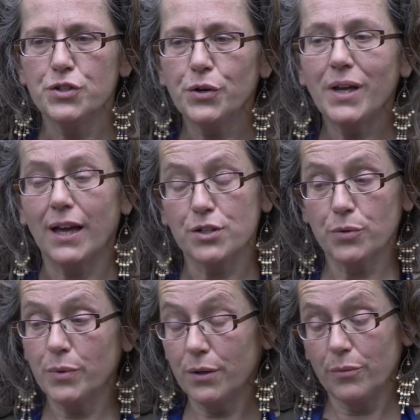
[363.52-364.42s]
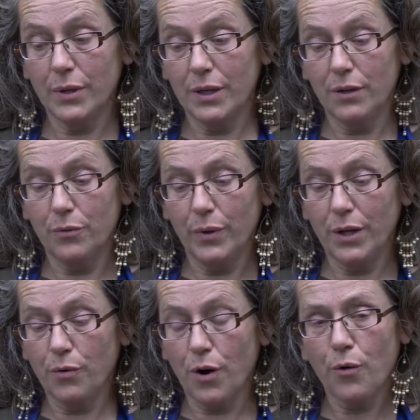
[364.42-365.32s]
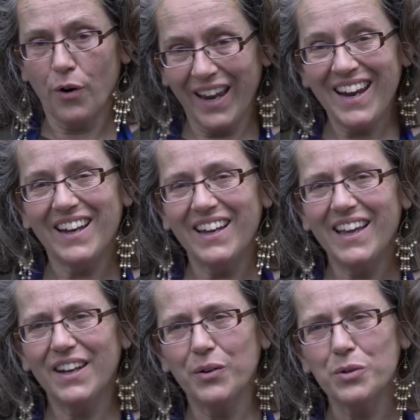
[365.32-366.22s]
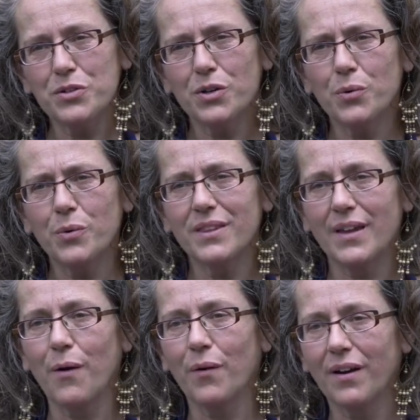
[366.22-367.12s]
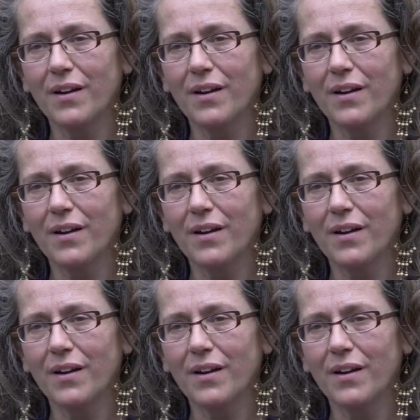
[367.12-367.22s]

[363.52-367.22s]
so yeah, so we, we, we grow organically and also with our